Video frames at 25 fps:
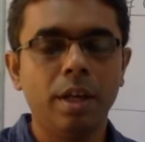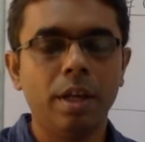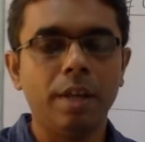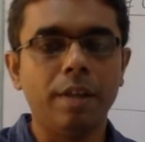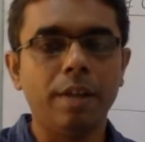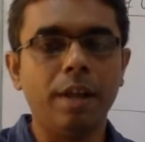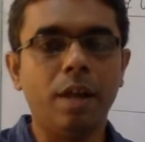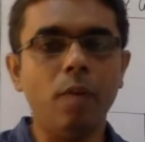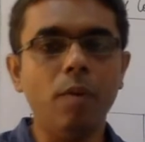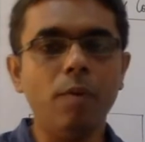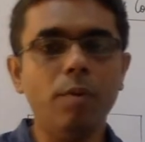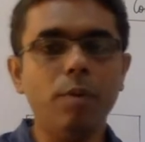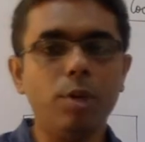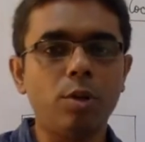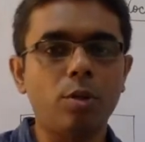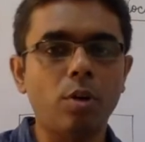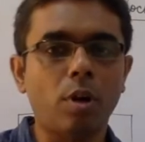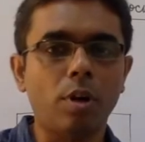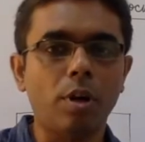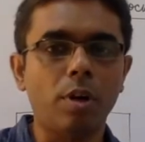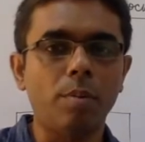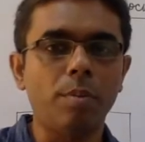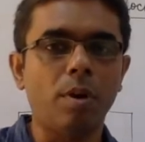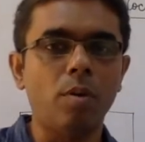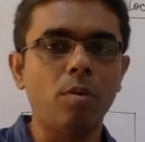Now we will
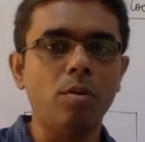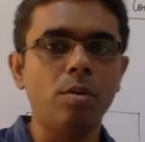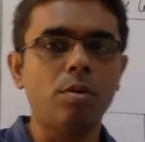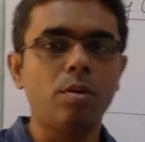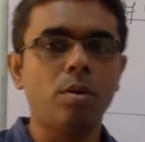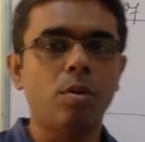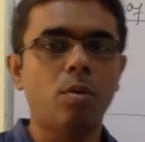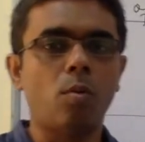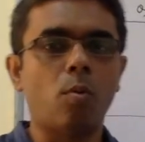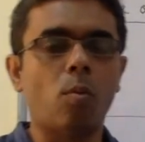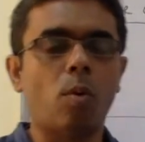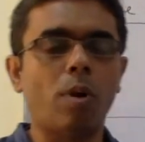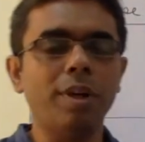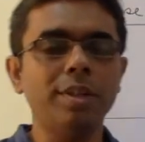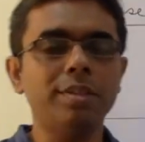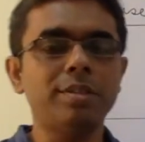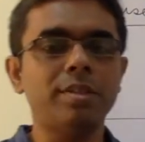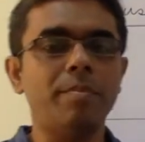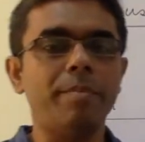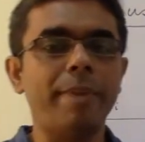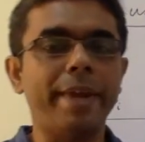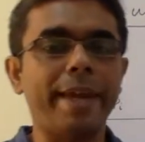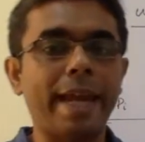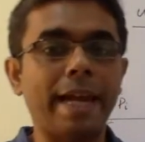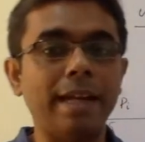talk about what is the
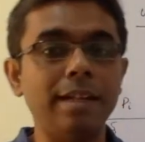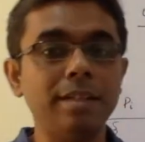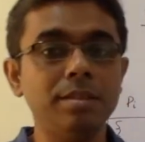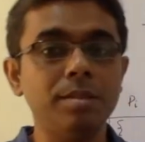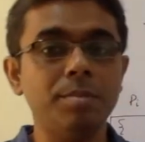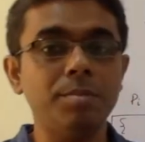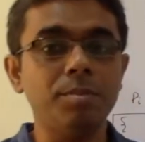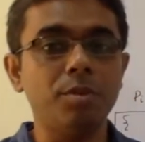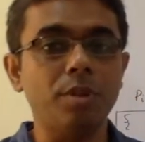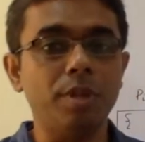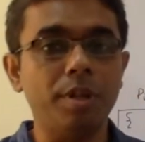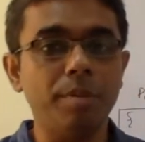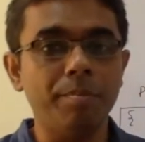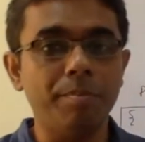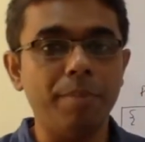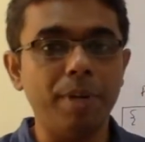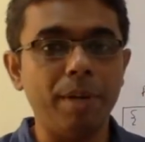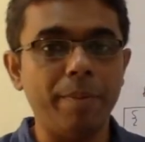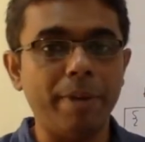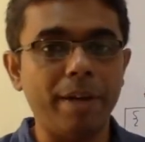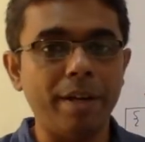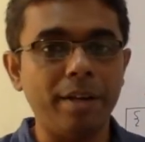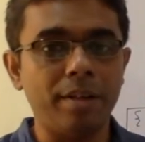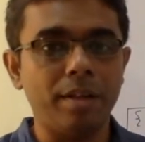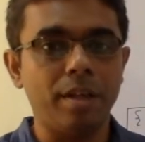mechanism to
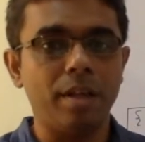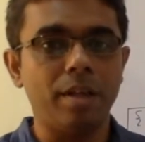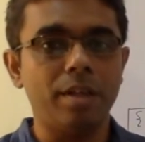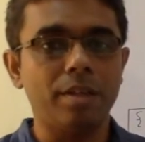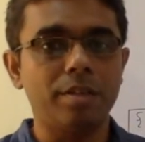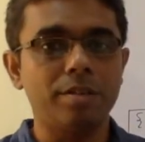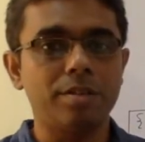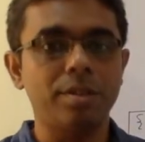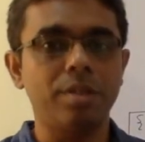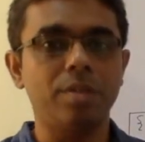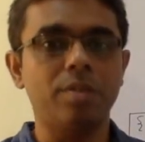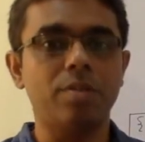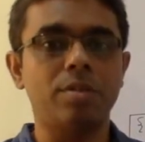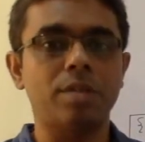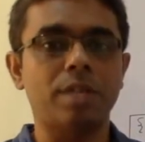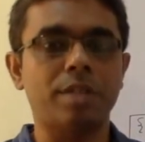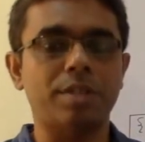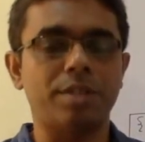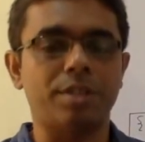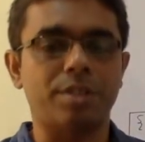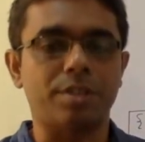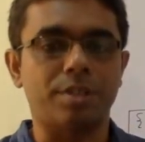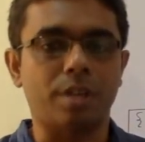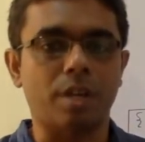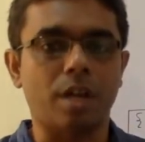implement
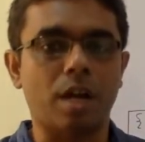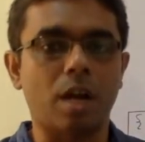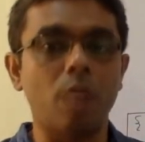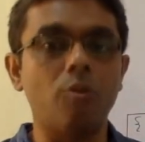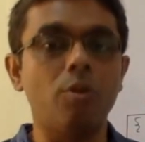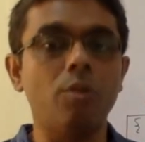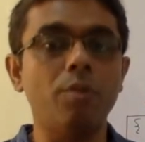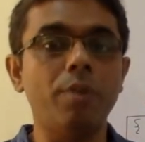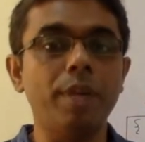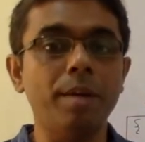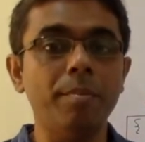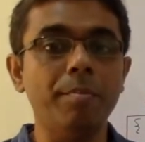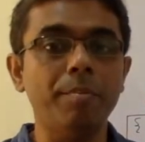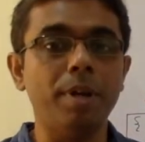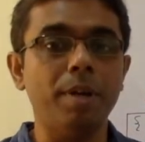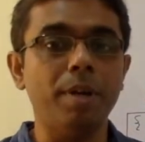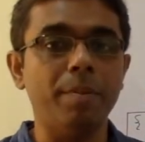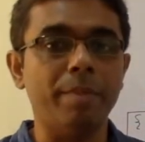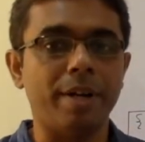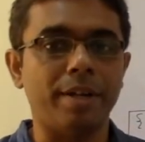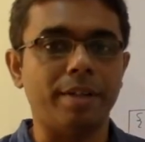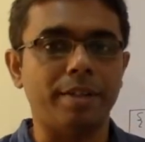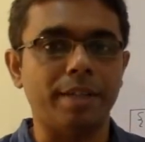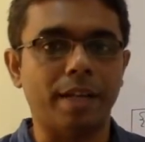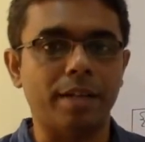synchronization. How do we
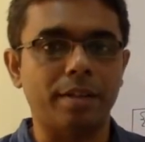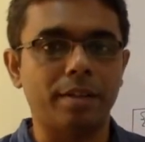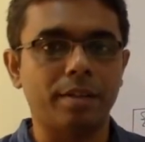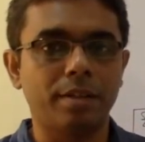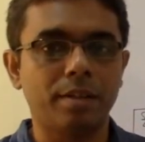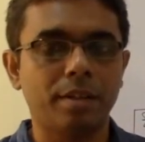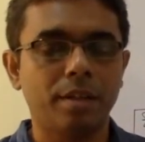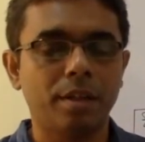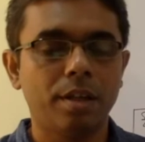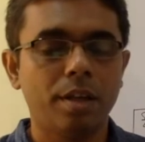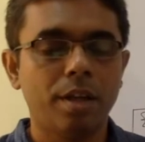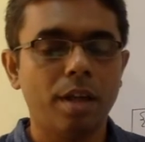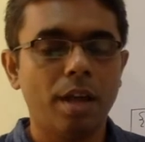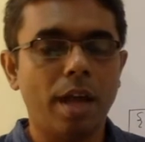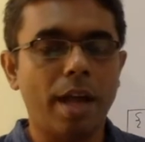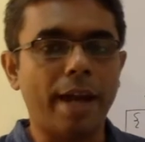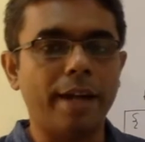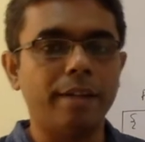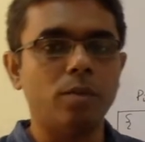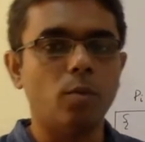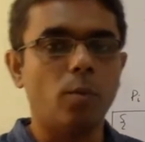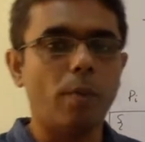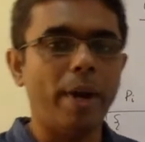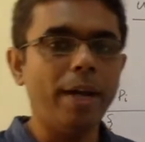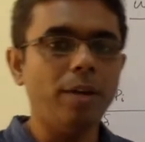implement that? And
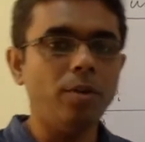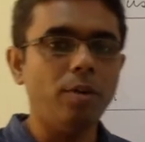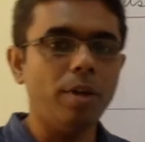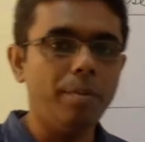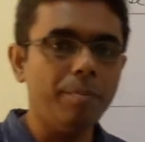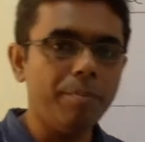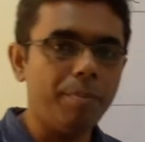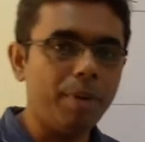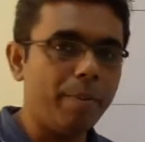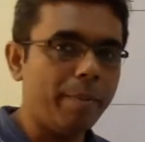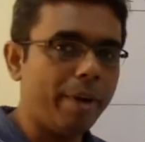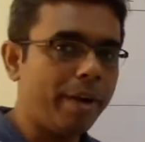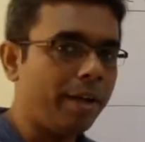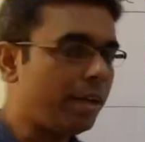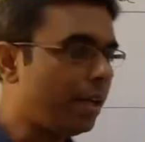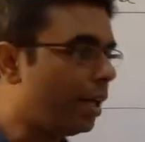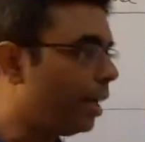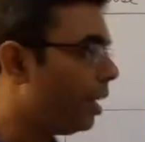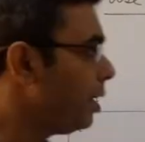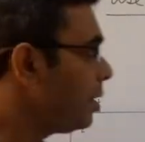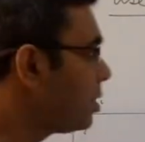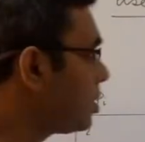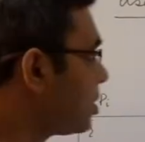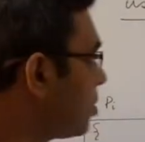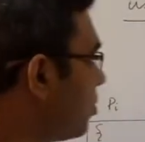the way to implement
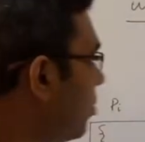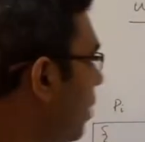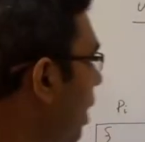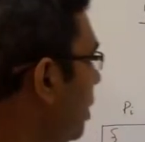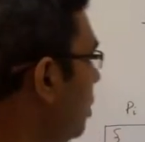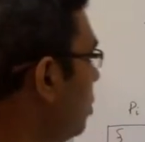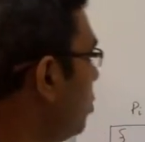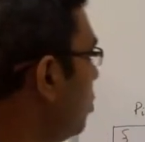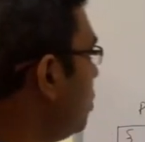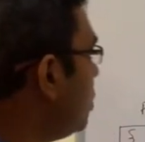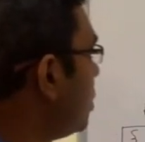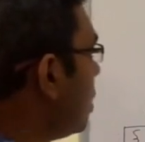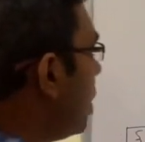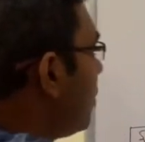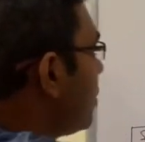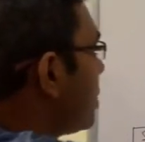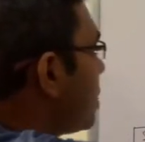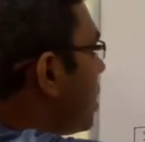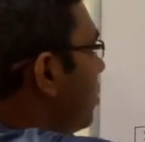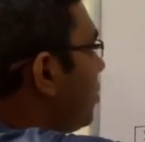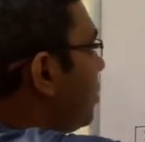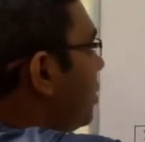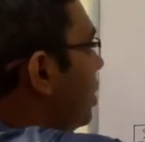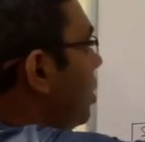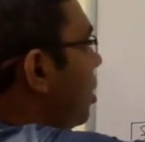is by use of
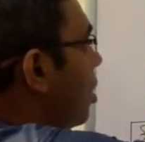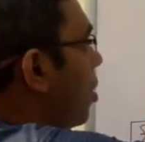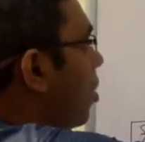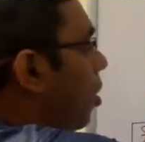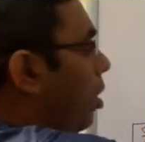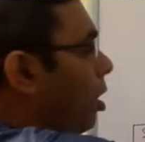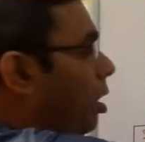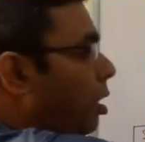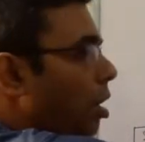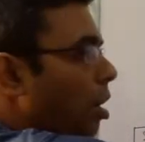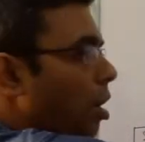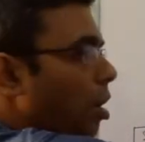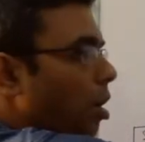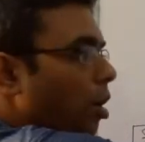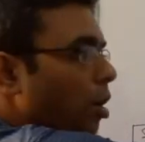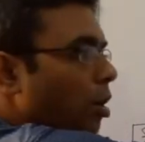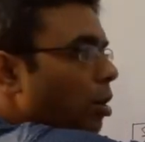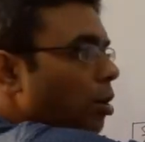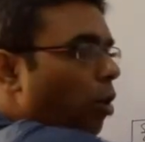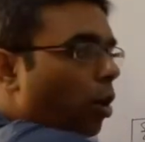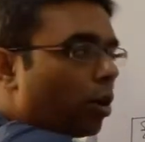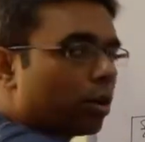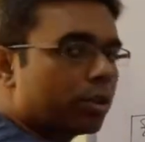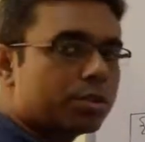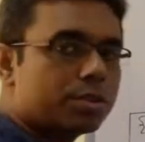something called
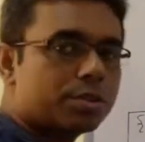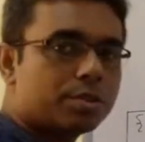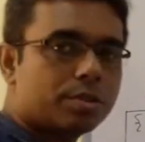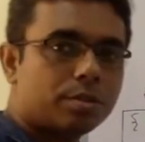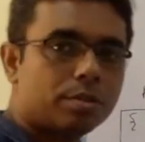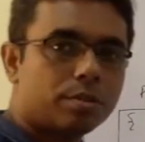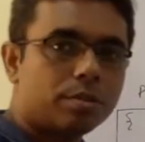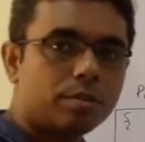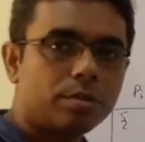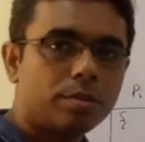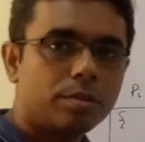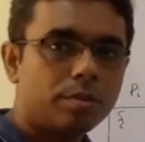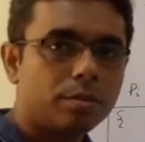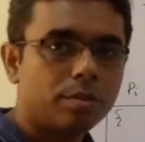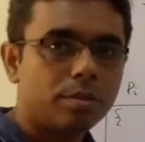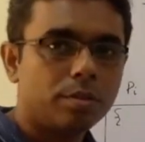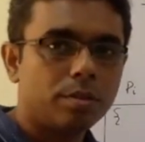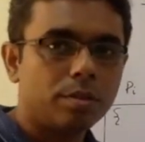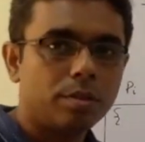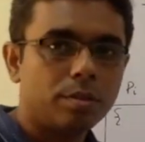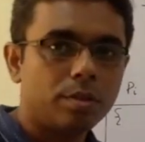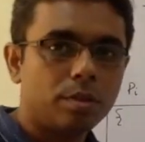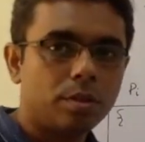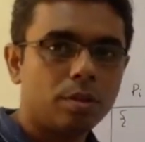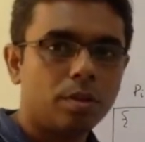locks.
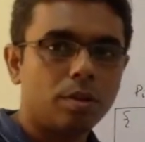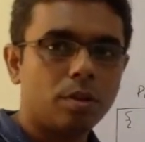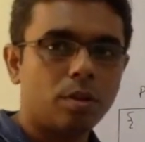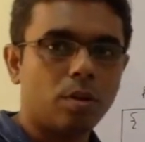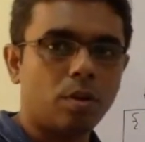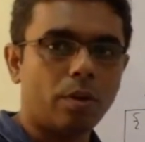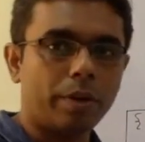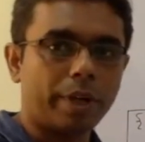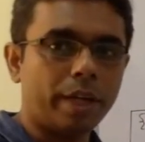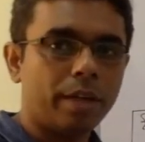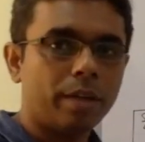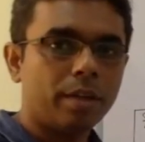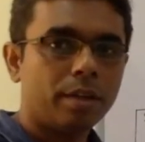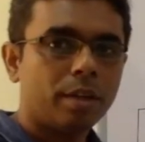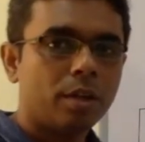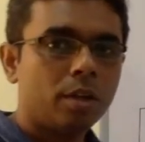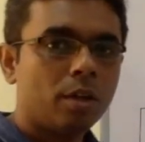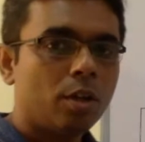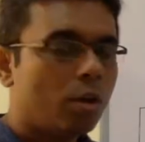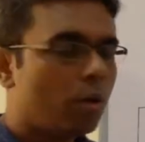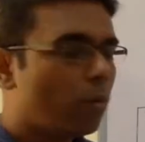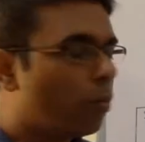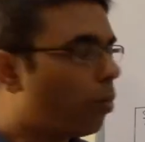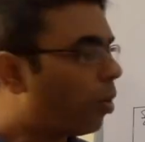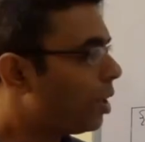Okay.
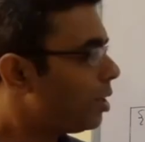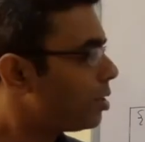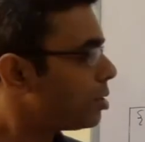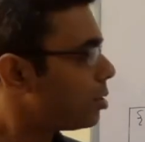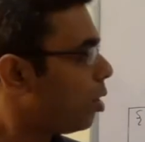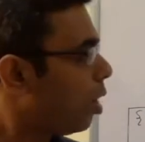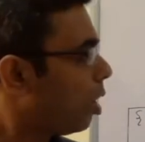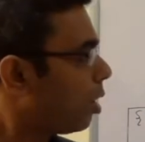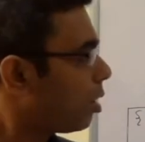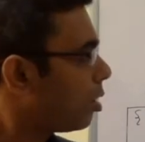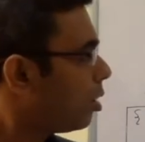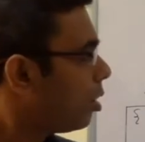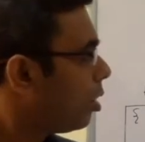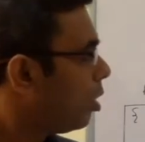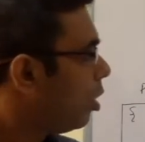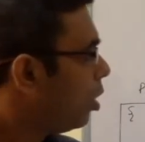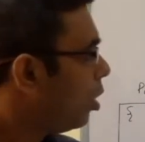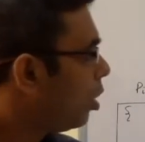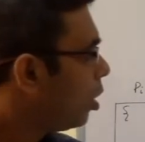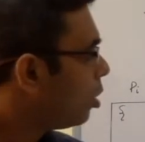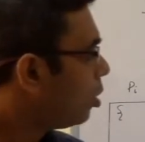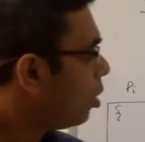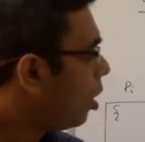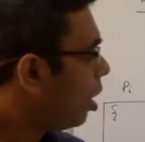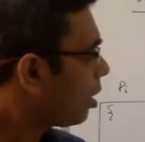What is lock?
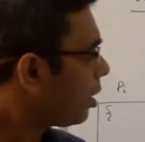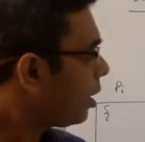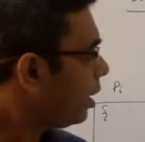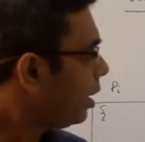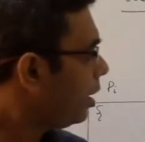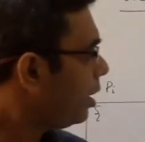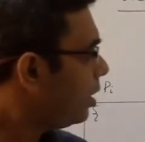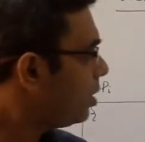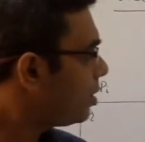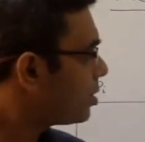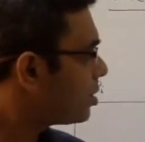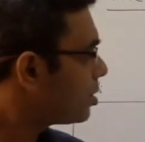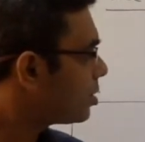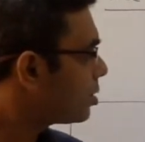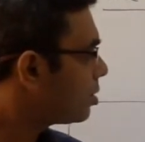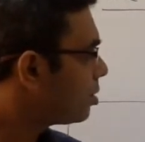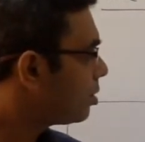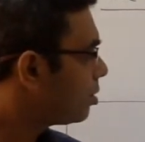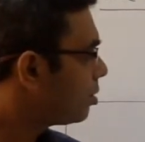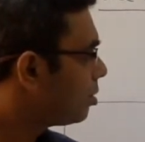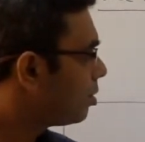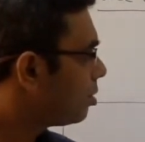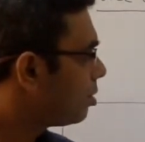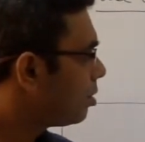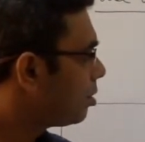Lock is
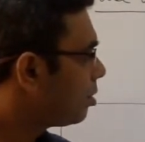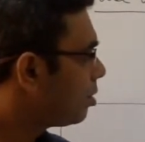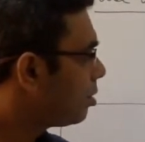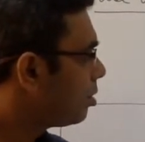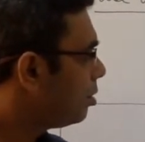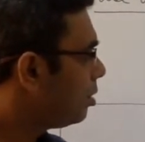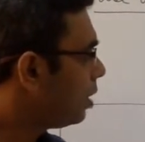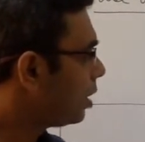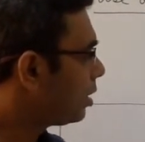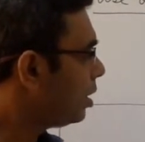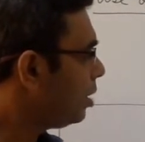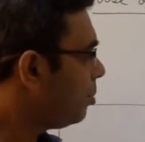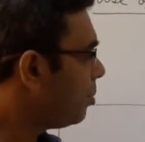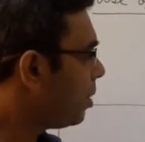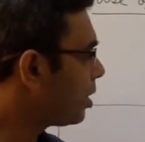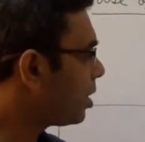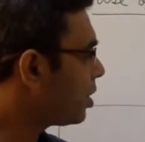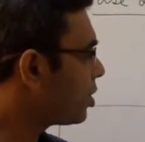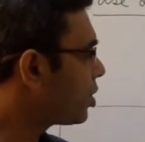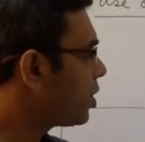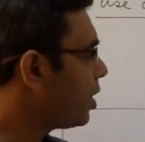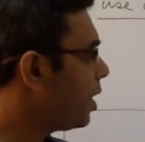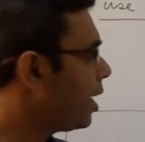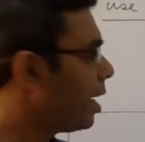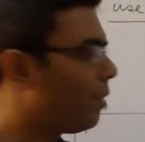nothing but a
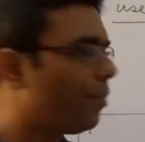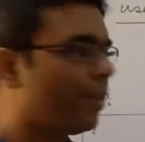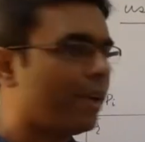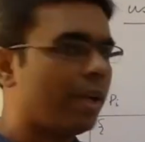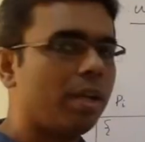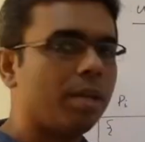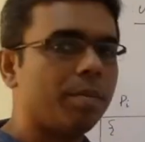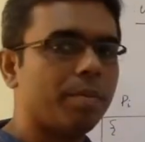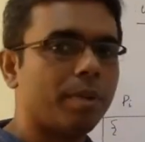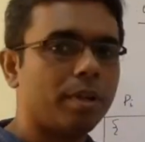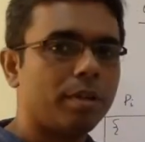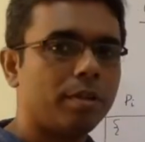shared variable.